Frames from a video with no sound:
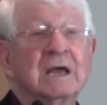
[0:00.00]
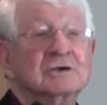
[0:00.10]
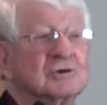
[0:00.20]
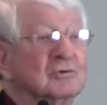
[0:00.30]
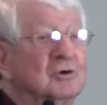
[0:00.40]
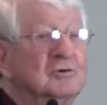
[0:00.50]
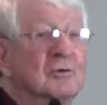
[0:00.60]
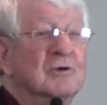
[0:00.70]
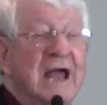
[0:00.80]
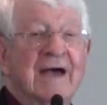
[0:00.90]
So you
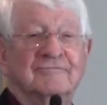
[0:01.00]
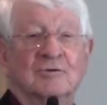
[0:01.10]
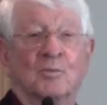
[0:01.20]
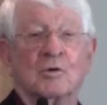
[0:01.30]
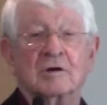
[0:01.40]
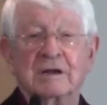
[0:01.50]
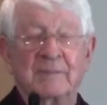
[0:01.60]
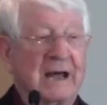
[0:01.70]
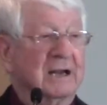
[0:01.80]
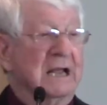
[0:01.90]
don't have to worry
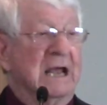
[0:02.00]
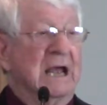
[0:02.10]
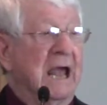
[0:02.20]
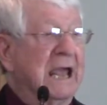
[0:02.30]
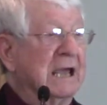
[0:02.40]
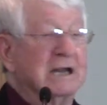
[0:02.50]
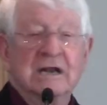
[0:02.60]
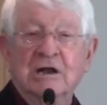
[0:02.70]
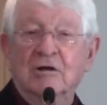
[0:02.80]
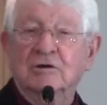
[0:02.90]
about hanging
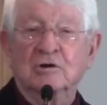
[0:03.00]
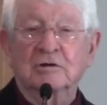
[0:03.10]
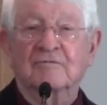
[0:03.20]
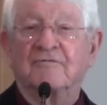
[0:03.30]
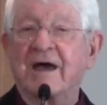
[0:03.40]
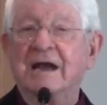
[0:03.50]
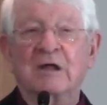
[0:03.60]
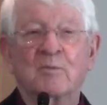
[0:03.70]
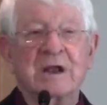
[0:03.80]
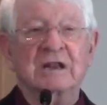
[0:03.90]
in there until you
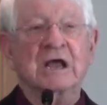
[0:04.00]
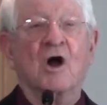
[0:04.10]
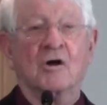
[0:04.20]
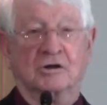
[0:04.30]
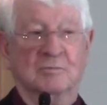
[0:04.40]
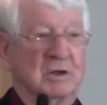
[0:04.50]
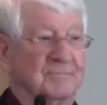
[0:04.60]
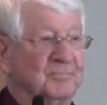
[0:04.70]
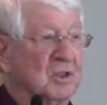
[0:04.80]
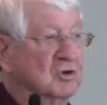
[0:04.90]
finally win the
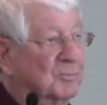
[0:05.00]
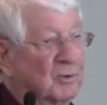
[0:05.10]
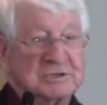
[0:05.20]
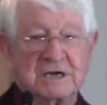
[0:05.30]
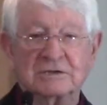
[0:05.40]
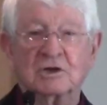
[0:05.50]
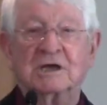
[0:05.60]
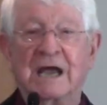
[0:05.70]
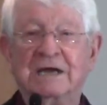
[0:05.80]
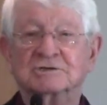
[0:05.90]
argument. You present the
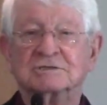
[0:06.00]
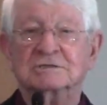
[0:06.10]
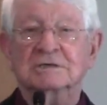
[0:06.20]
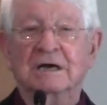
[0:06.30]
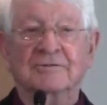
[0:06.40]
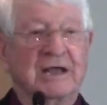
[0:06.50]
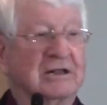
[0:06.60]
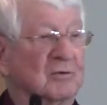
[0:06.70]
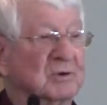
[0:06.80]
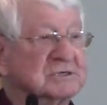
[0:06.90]
case, they
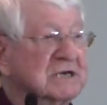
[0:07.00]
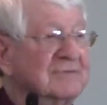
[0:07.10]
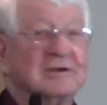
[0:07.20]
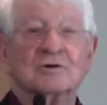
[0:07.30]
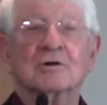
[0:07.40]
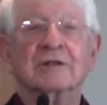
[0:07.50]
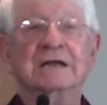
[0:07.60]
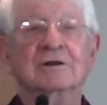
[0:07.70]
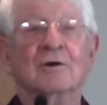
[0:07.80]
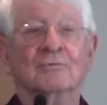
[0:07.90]
either receive it or they
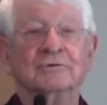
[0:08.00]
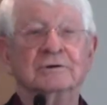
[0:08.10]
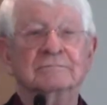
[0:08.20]
don't.